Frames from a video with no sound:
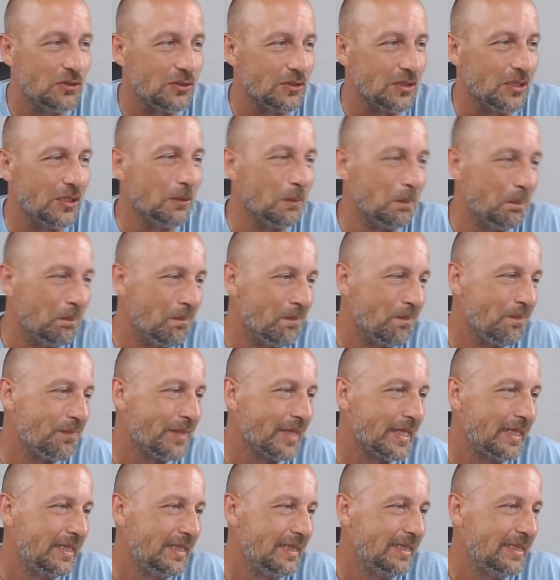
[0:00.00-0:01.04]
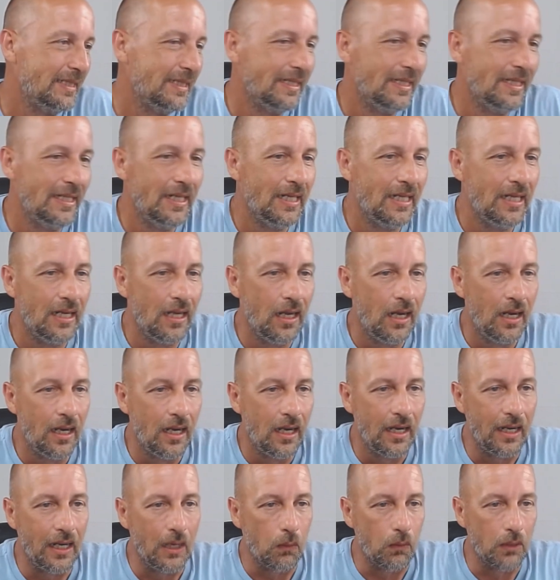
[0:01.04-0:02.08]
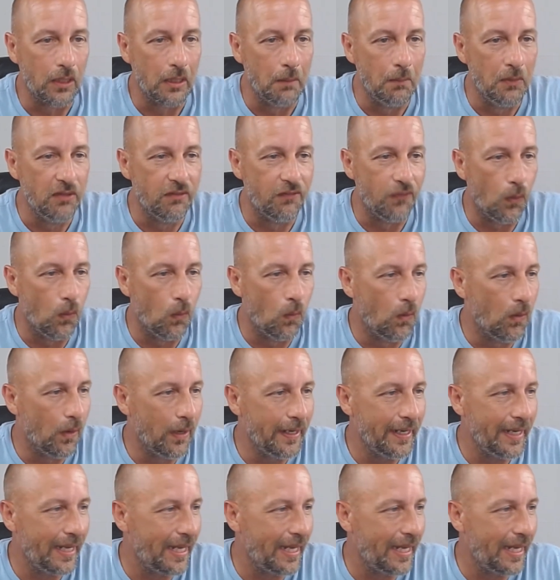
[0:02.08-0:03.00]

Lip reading: So, all right, we're gonna move on,